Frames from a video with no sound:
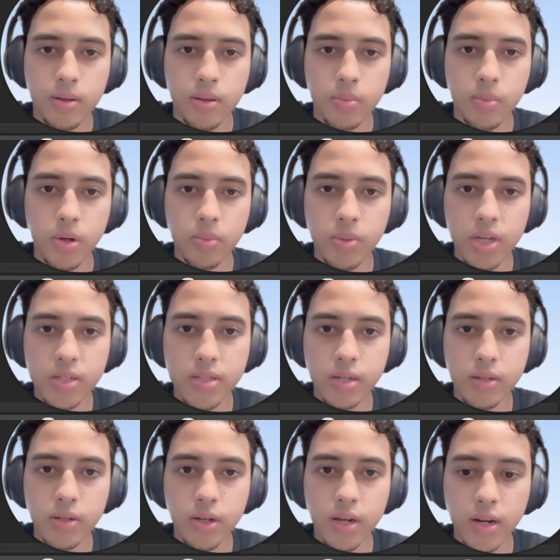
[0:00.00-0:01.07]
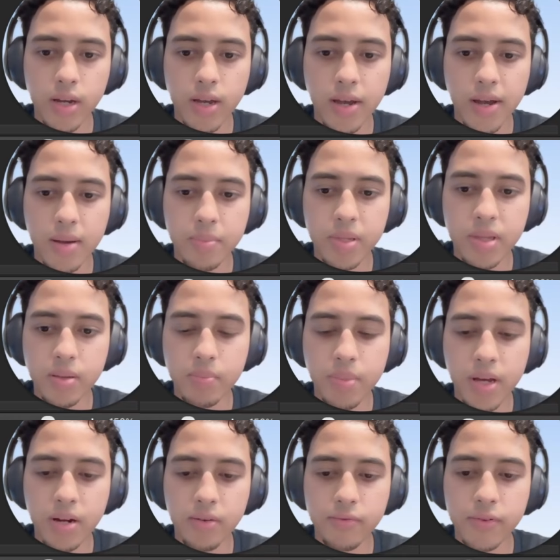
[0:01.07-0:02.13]
But basically, you're going to copy the
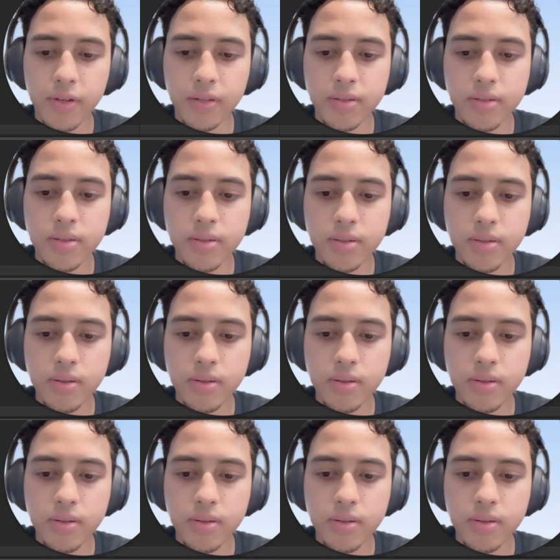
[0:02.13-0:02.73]
benefits